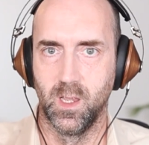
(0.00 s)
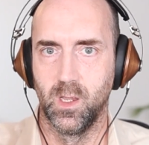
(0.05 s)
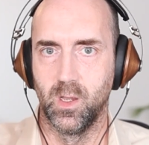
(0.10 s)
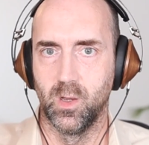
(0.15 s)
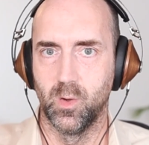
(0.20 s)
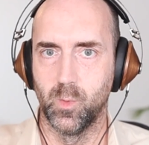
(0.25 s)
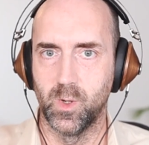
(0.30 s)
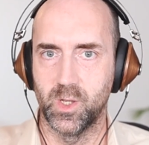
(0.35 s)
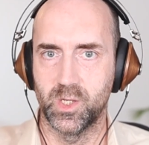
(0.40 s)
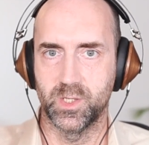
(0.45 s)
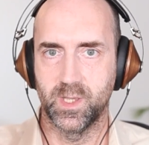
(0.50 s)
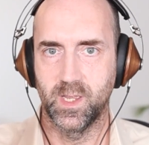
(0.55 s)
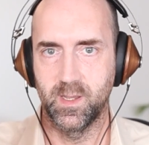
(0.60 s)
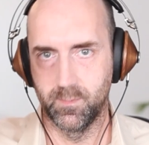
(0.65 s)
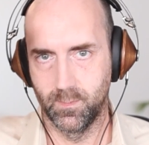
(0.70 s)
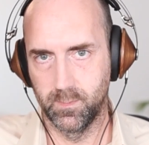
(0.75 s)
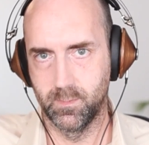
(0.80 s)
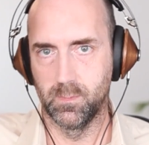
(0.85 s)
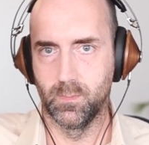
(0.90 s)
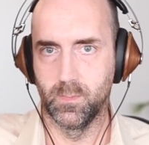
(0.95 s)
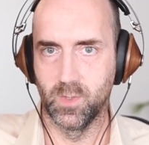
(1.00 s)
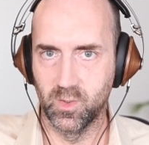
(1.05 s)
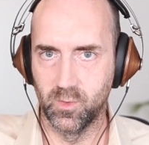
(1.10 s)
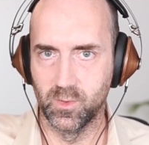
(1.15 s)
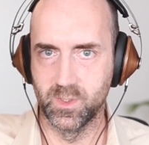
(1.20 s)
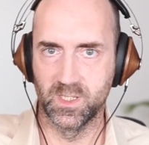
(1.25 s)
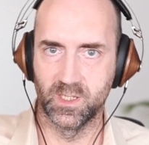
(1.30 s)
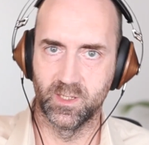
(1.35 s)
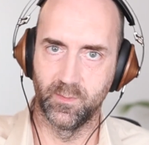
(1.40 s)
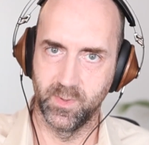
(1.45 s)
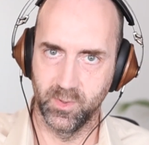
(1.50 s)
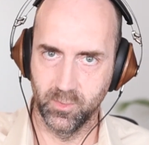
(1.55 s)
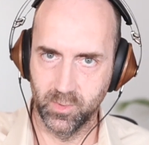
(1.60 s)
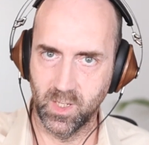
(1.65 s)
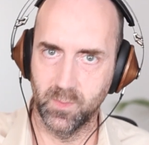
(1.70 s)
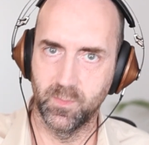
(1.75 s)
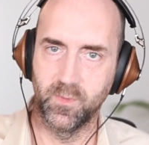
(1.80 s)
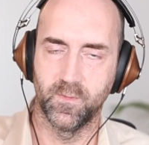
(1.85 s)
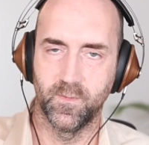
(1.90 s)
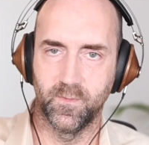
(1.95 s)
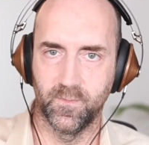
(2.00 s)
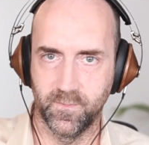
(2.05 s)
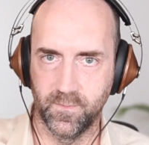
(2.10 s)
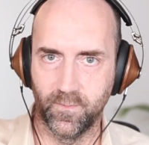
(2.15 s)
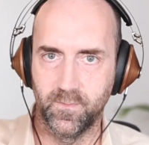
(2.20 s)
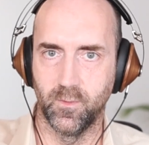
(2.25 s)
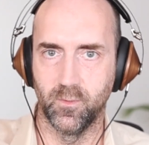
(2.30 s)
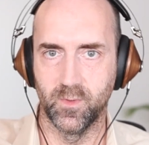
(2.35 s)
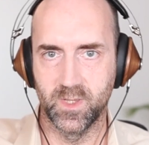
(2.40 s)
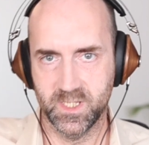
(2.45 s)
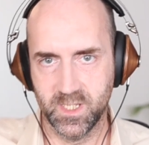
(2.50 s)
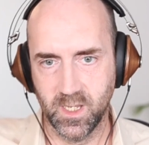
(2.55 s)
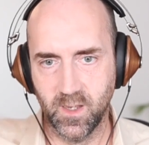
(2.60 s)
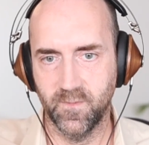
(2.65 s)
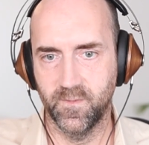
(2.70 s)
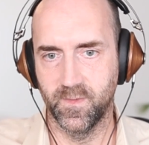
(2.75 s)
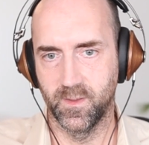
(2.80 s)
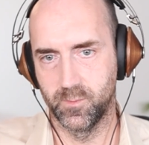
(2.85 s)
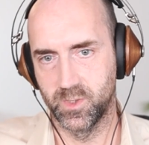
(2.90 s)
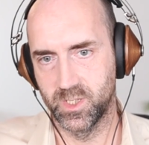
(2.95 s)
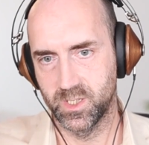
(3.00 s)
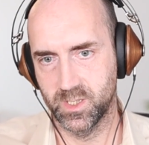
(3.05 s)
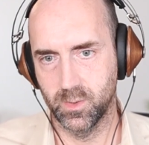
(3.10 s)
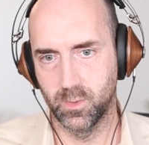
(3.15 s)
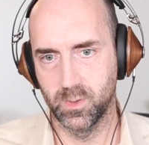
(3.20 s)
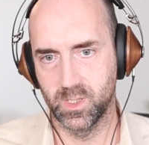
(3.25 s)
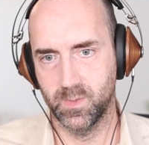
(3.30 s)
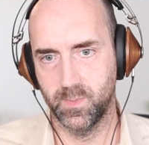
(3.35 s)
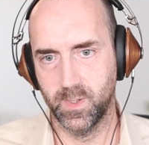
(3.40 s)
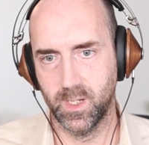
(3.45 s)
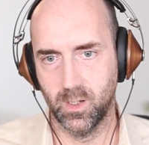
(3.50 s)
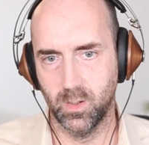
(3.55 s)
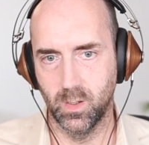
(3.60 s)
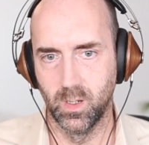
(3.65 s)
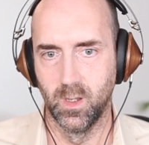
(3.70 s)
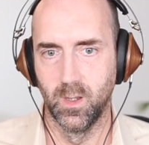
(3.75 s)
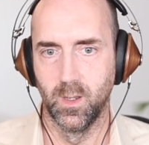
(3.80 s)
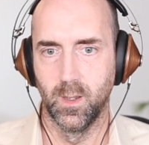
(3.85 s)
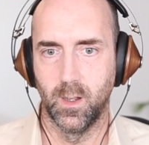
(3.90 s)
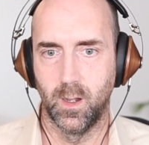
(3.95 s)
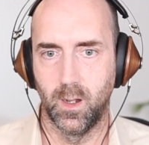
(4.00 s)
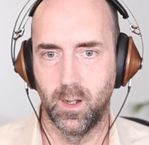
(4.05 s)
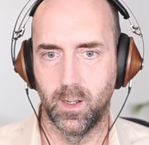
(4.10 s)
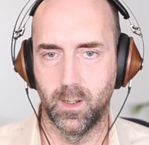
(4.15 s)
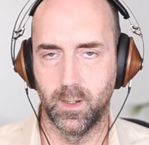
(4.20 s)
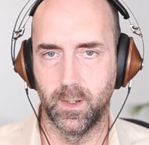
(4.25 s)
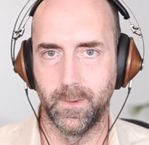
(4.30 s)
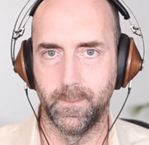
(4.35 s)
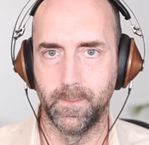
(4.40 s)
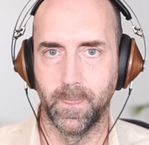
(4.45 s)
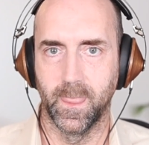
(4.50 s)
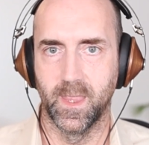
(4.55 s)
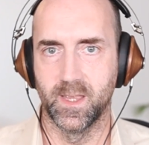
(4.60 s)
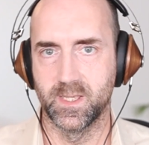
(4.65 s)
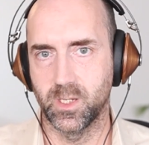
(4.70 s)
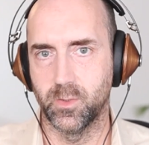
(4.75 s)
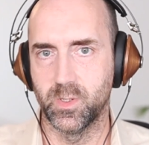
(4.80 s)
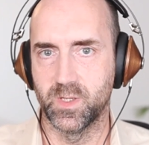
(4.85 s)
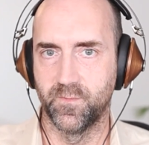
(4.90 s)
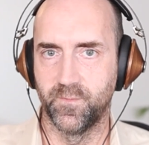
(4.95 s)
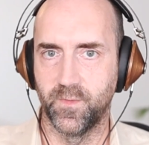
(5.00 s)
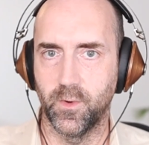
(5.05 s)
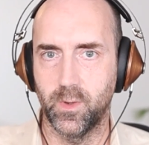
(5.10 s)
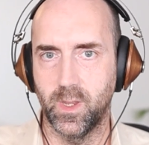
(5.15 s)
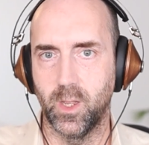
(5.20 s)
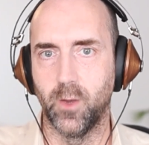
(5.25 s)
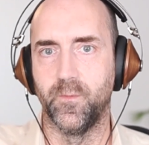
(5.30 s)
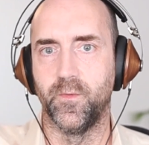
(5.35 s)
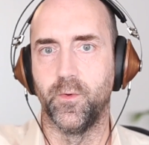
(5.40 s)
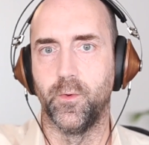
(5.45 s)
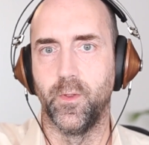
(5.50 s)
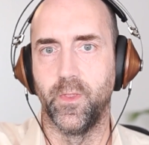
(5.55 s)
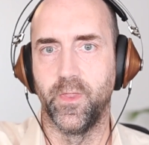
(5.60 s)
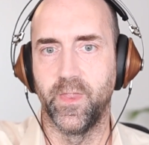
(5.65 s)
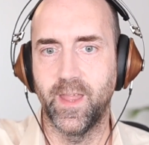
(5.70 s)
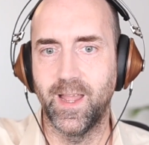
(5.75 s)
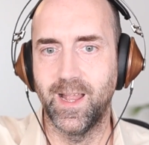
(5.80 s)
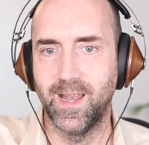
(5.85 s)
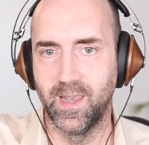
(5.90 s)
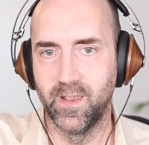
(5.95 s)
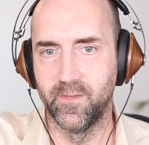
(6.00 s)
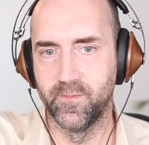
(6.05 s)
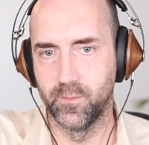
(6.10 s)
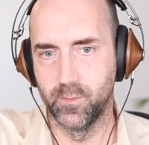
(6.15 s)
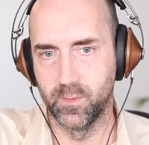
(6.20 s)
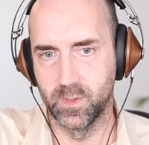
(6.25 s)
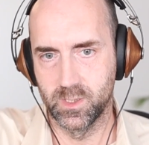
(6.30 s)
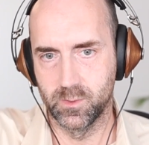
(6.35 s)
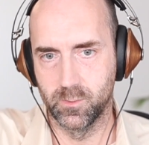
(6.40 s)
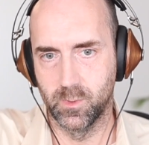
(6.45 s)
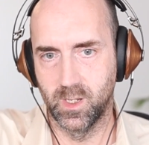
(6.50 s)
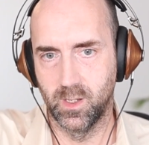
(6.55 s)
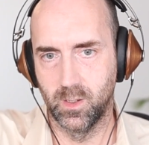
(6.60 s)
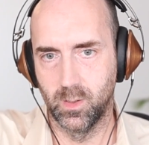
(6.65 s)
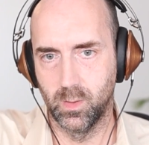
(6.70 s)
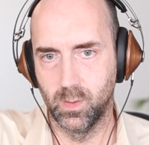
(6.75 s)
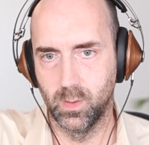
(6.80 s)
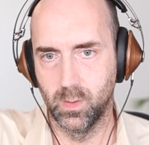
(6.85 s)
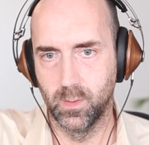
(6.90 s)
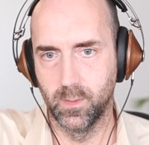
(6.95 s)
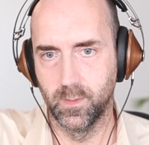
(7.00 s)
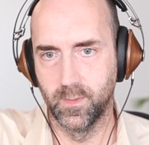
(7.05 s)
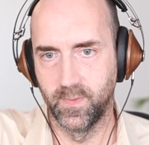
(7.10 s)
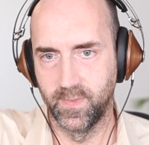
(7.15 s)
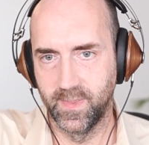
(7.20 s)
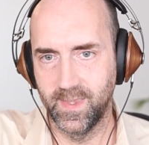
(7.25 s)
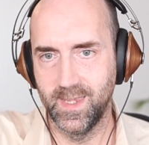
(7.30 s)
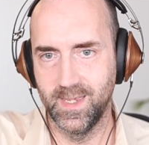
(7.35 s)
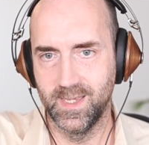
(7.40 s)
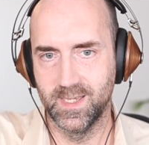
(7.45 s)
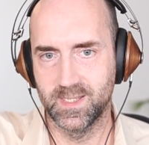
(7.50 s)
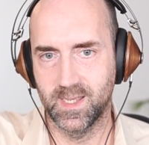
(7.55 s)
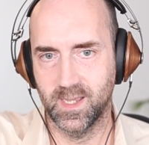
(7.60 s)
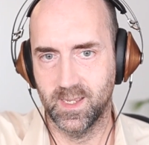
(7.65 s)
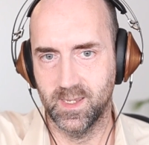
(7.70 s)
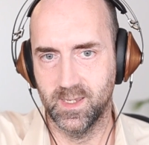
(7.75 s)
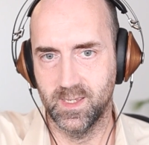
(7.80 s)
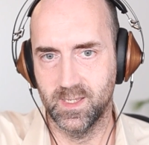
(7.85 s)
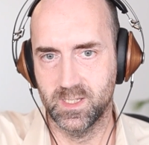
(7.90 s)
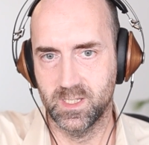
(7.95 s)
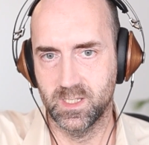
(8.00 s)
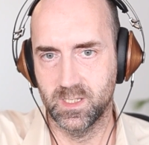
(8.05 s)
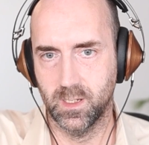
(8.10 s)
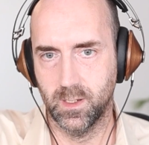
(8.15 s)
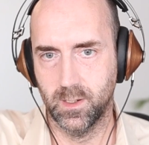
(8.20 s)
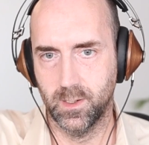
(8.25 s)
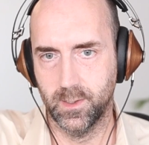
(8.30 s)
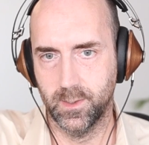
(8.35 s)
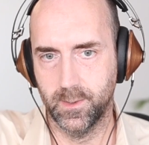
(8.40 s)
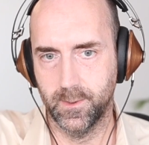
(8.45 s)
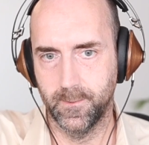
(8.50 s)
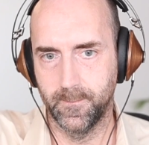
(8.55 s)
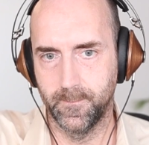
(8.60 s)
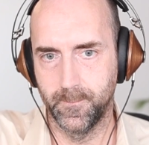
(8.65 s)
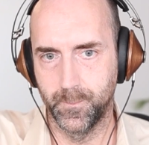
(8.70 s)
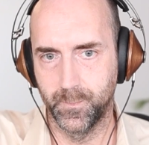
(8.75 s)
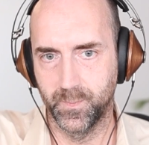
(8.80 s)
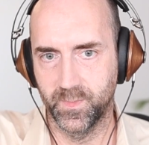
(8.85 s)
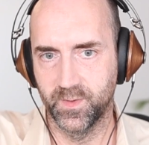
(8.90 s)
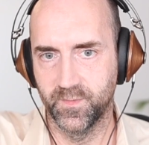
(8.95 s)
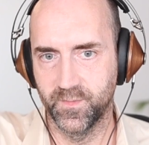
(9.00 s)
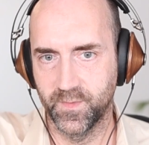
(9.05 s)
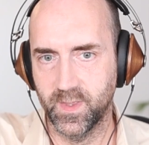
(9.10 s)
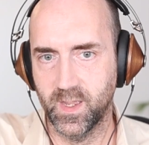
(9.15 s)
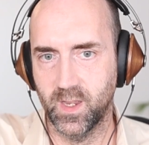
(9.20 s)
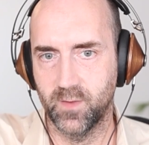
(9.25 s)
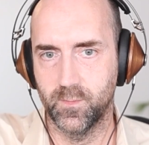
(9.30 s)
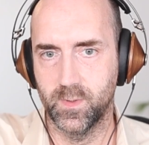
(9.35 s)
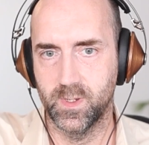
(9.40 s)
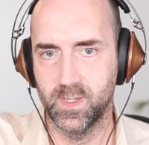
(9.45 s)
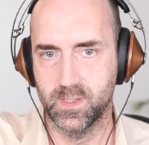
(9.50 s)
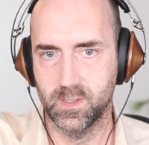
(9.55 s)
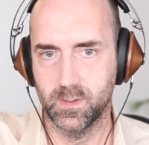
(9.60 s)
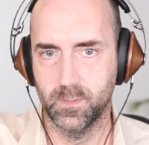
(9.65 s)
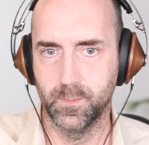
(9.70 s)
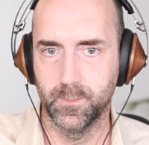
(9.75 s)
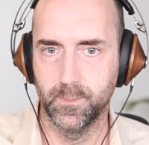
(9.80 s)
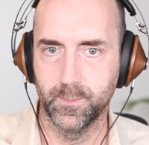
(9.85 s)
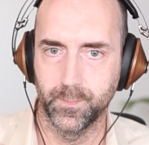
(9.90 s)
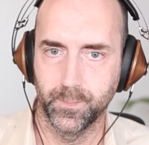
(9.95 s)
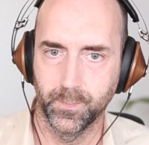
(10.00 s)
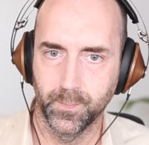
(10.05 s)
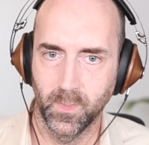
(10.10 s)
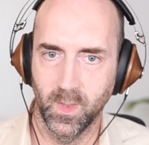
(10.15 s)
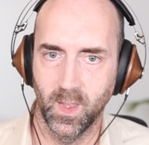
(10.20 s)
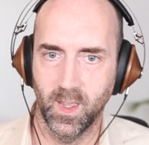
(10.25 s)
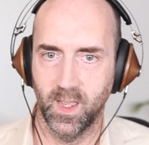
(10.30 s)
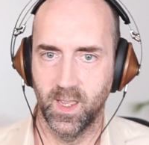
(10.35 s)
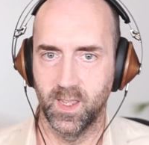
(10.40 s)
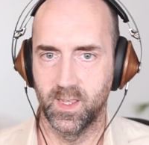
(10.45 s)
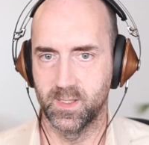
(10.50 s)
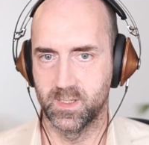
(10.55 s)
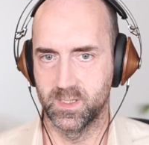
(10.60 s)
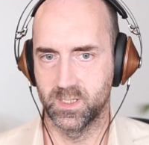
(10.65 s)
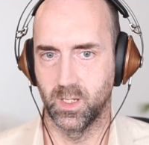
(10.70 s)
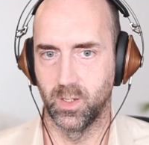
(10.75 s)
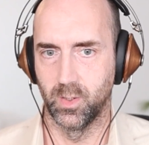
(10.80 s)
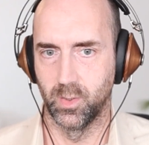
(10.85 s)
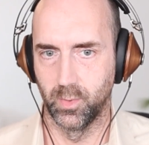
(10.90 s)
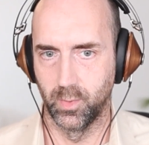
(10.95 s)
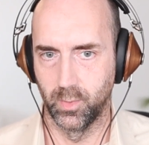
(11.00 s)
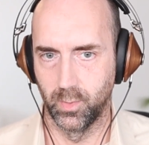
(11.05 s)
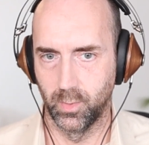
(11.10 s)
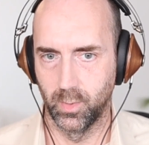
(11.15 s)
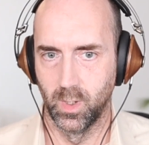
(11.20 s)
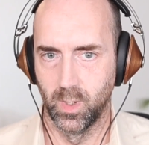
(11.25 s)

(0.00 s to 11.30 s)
which then causes the buildup of all the stuff that we just talked about. So it's very helpful on that level as well these days, for that reason. And so